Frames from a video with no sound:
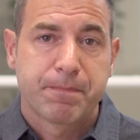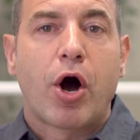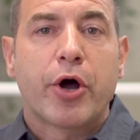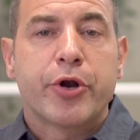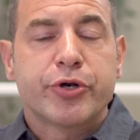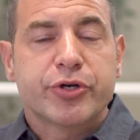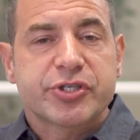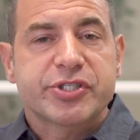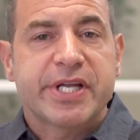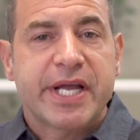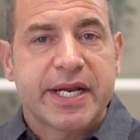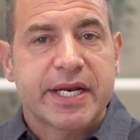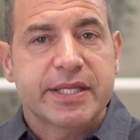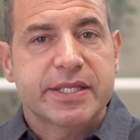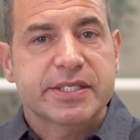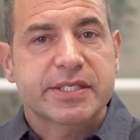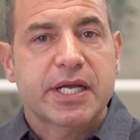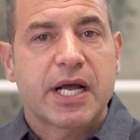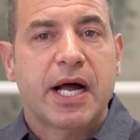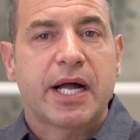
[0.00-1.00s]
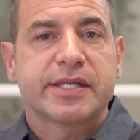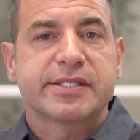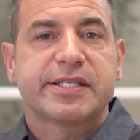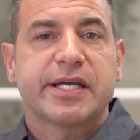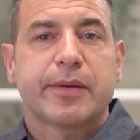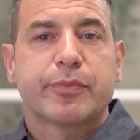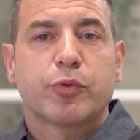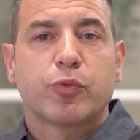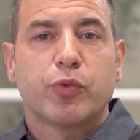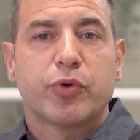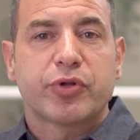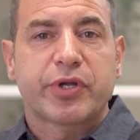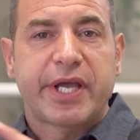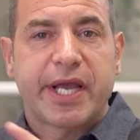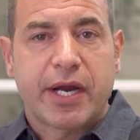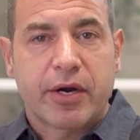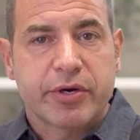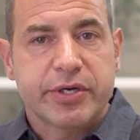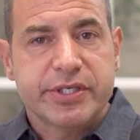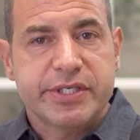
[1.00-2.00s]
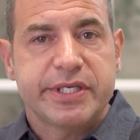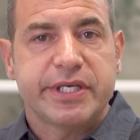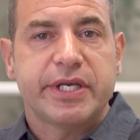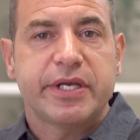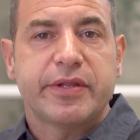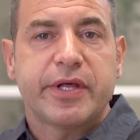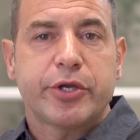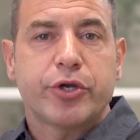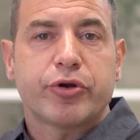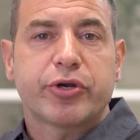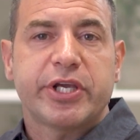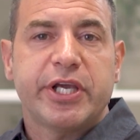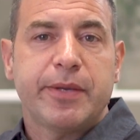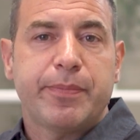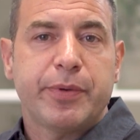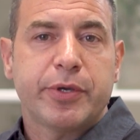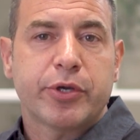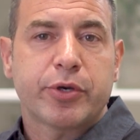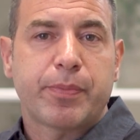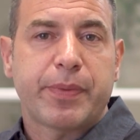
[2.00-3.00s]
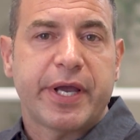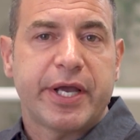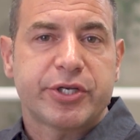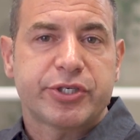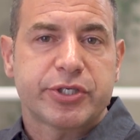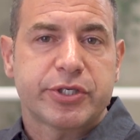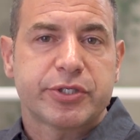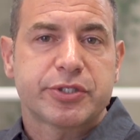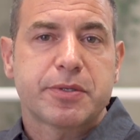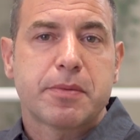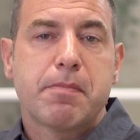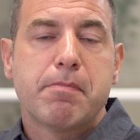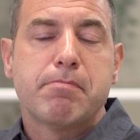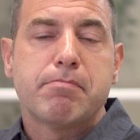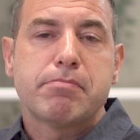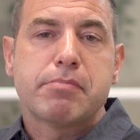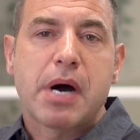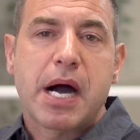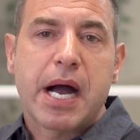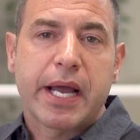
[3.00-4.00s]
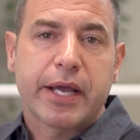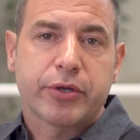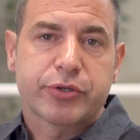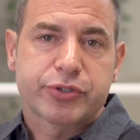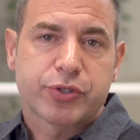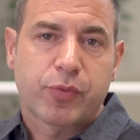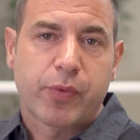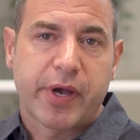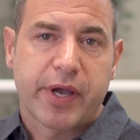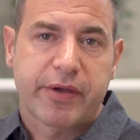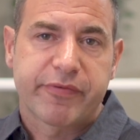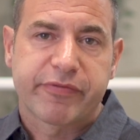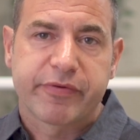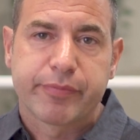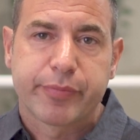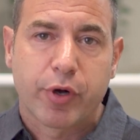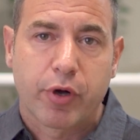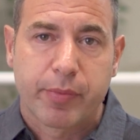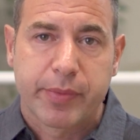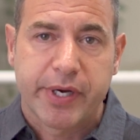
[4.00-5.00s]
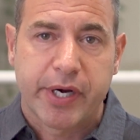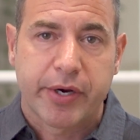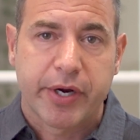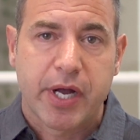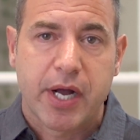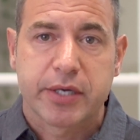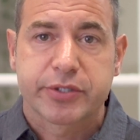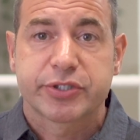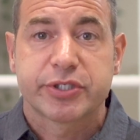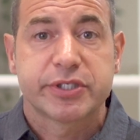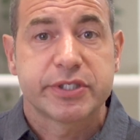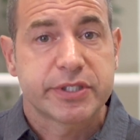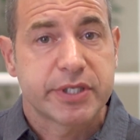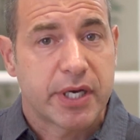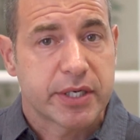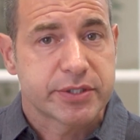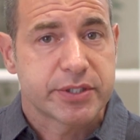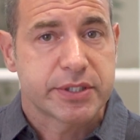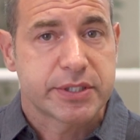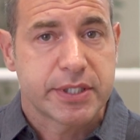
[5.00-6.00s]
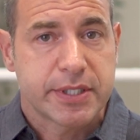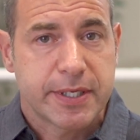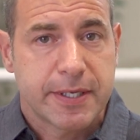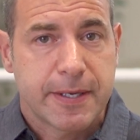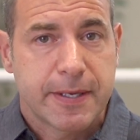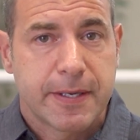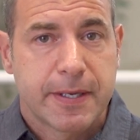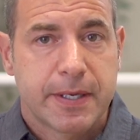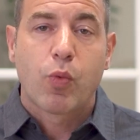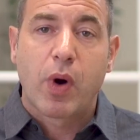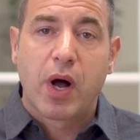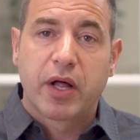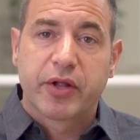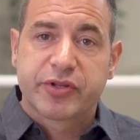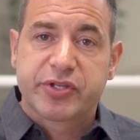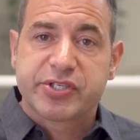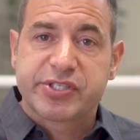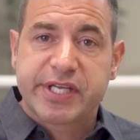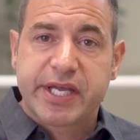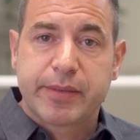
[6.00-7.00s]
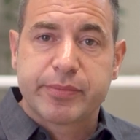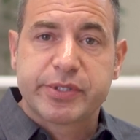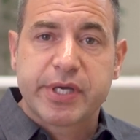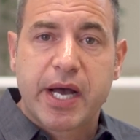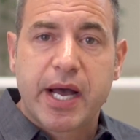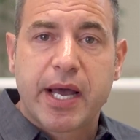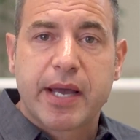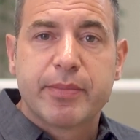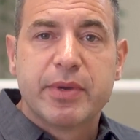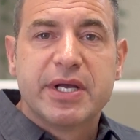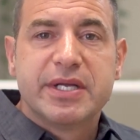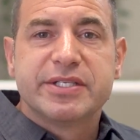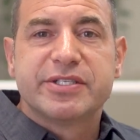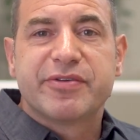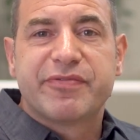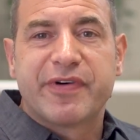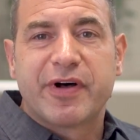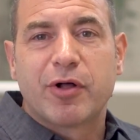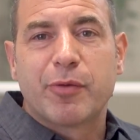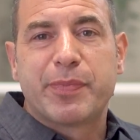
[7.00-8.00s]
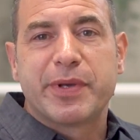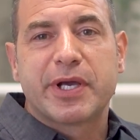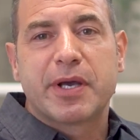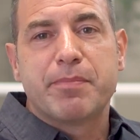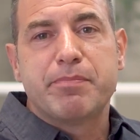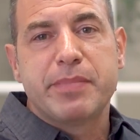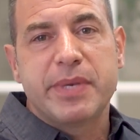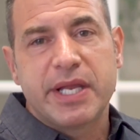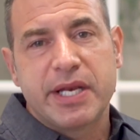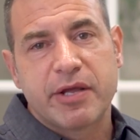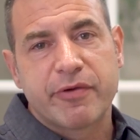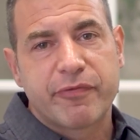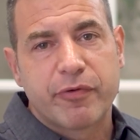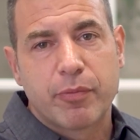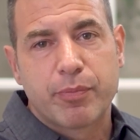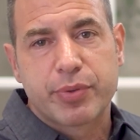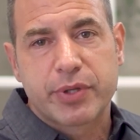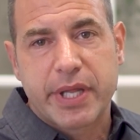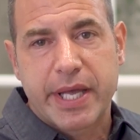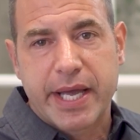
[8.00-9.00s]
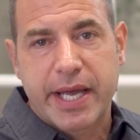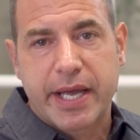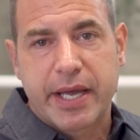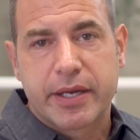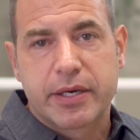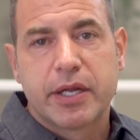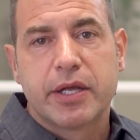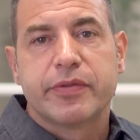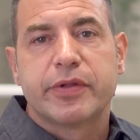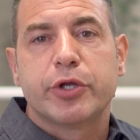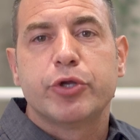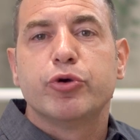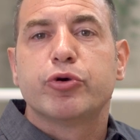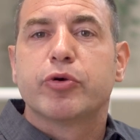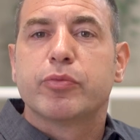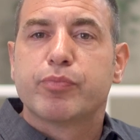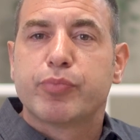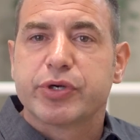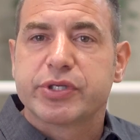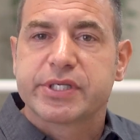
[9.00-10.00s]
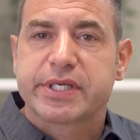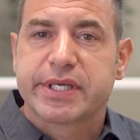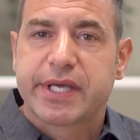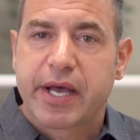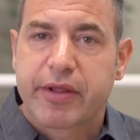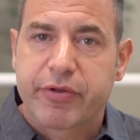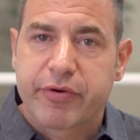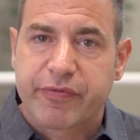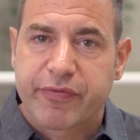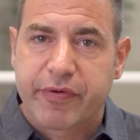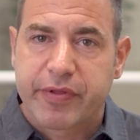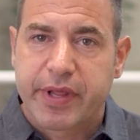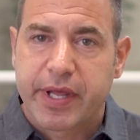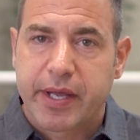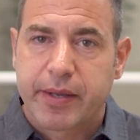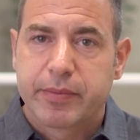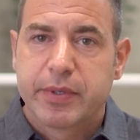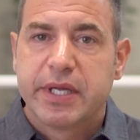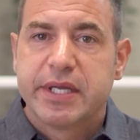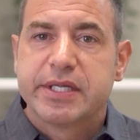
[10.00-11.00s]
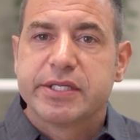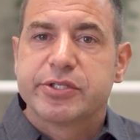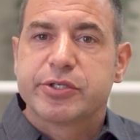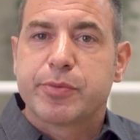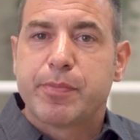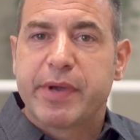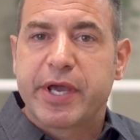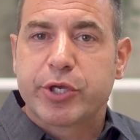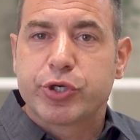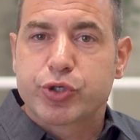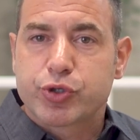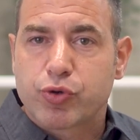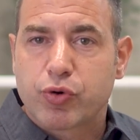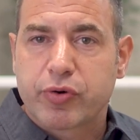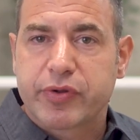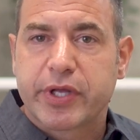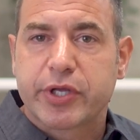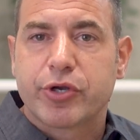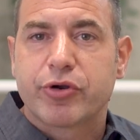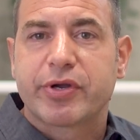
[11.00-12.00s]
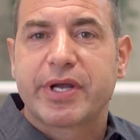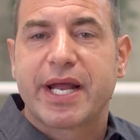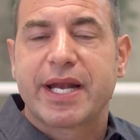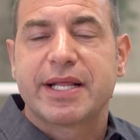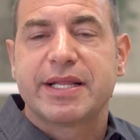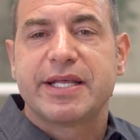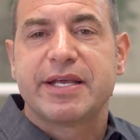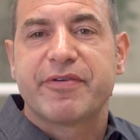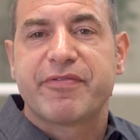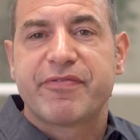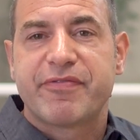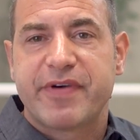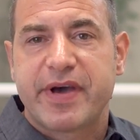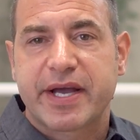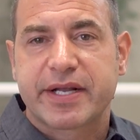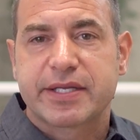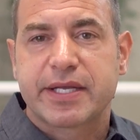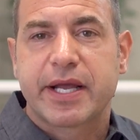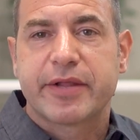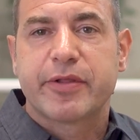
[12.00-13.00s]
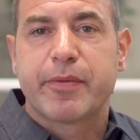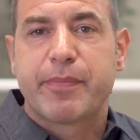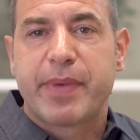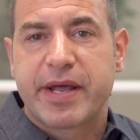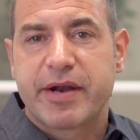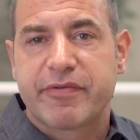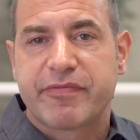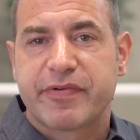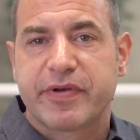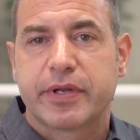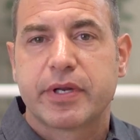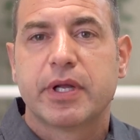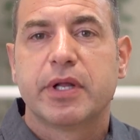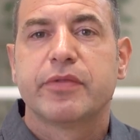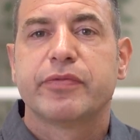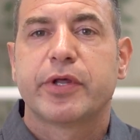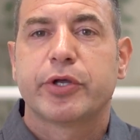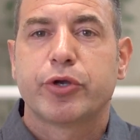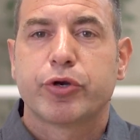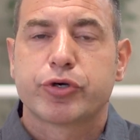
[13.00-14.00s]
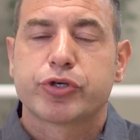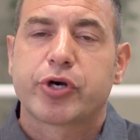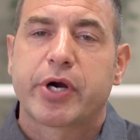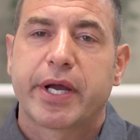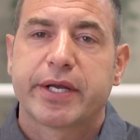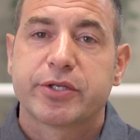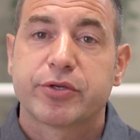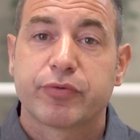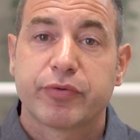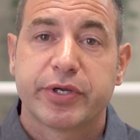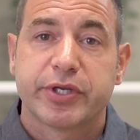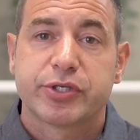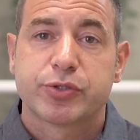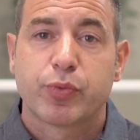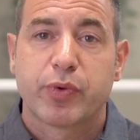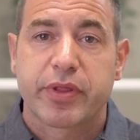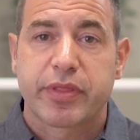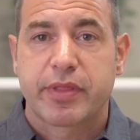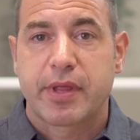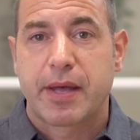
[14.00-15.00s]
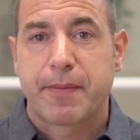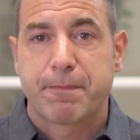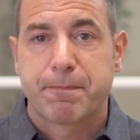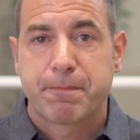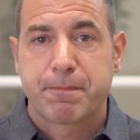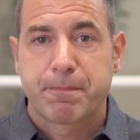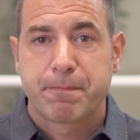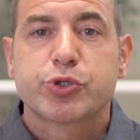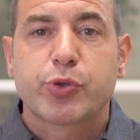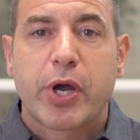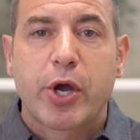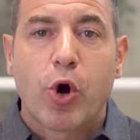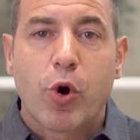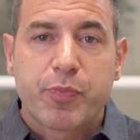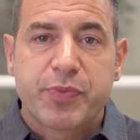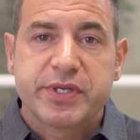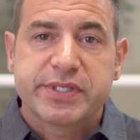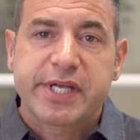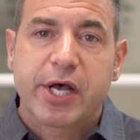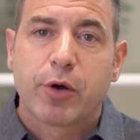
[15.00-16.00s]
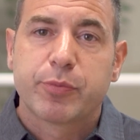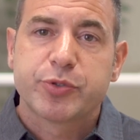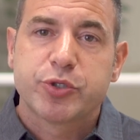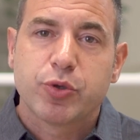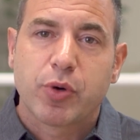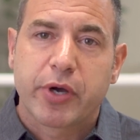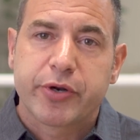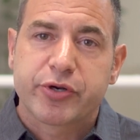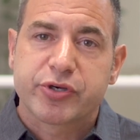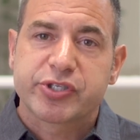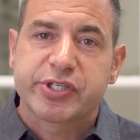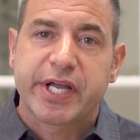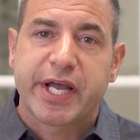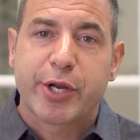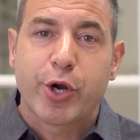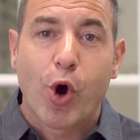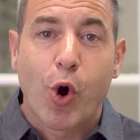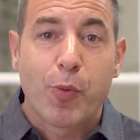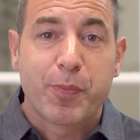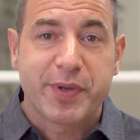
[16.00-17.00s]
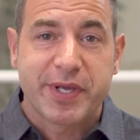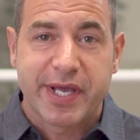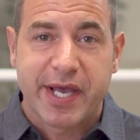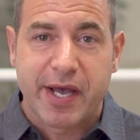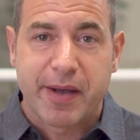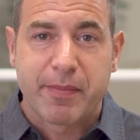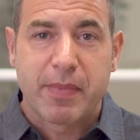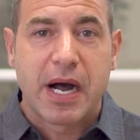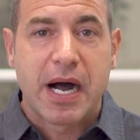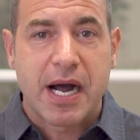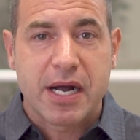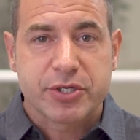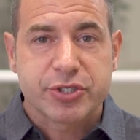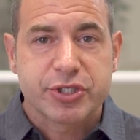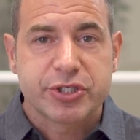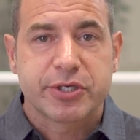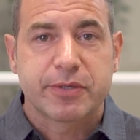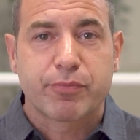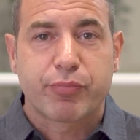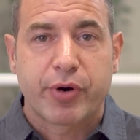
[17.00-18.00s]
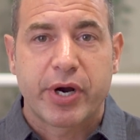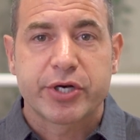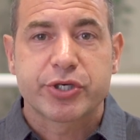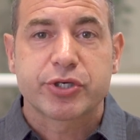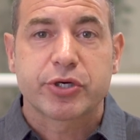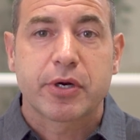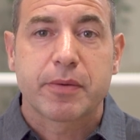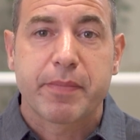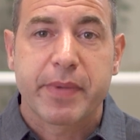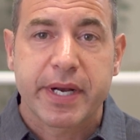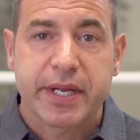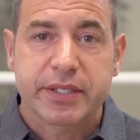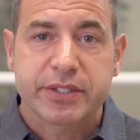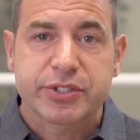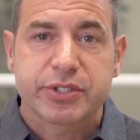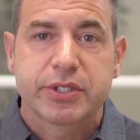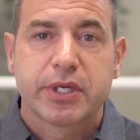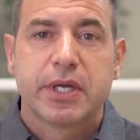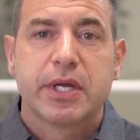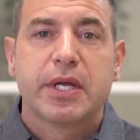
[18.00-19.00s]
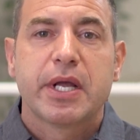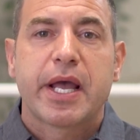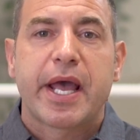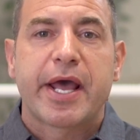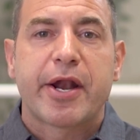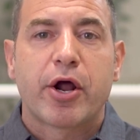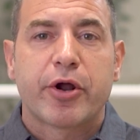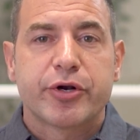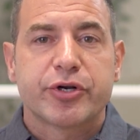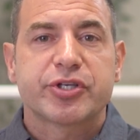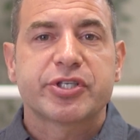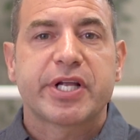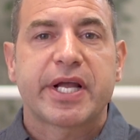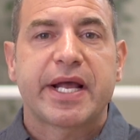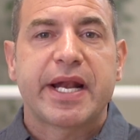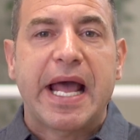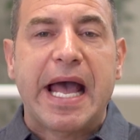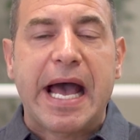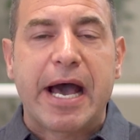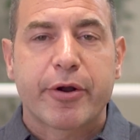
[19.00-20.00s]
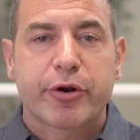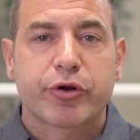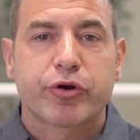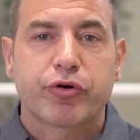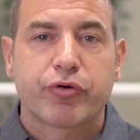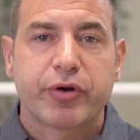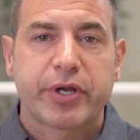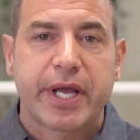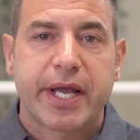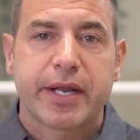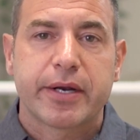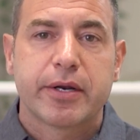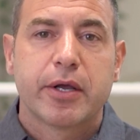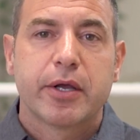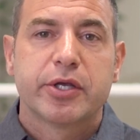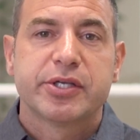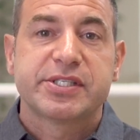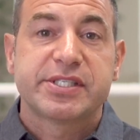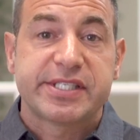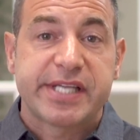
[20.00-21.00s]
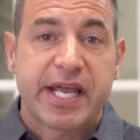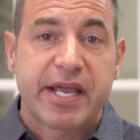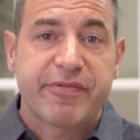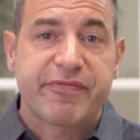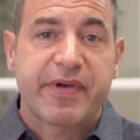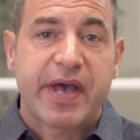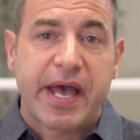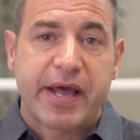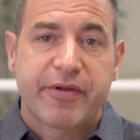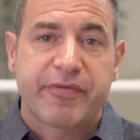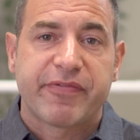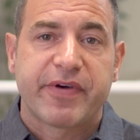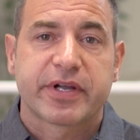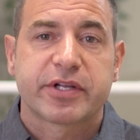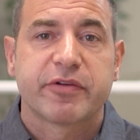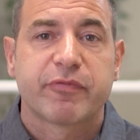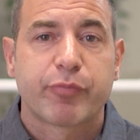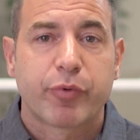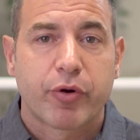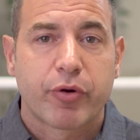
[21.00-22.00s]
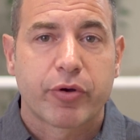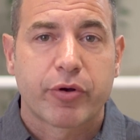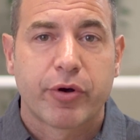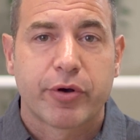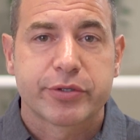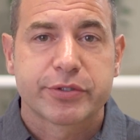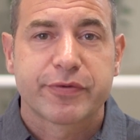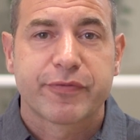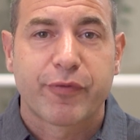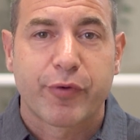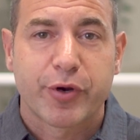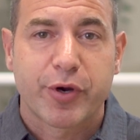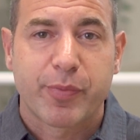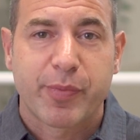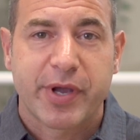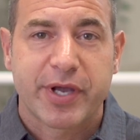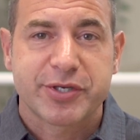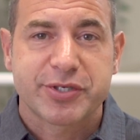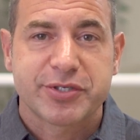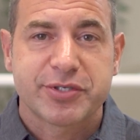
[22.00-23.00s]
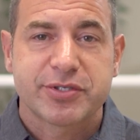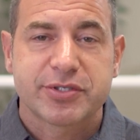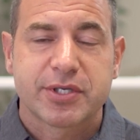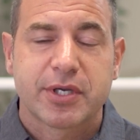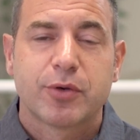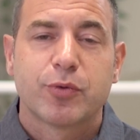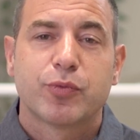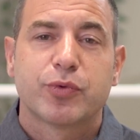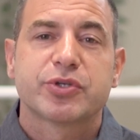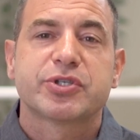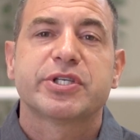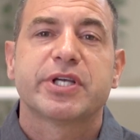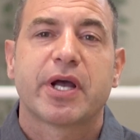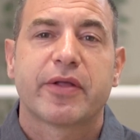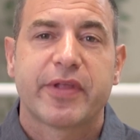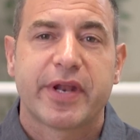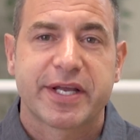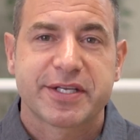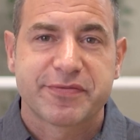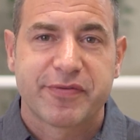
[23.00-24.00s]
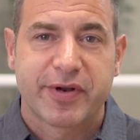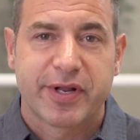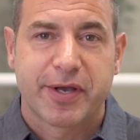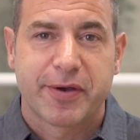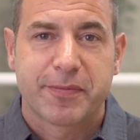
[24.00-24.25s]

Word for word: Understanding this concept will guarantee that you're keeping your patients miles away from pulmonary oxygen toxicity, while at the same time developing a meaningful plan that you can put together for them to make sure that you're getting the effect and the benefit that you're trying to reach with them. So I hope this helps you understand OPM, oxygen pressure in minutes, and understand how to create safe and effective protocols for your patients. We'll see you on the next video.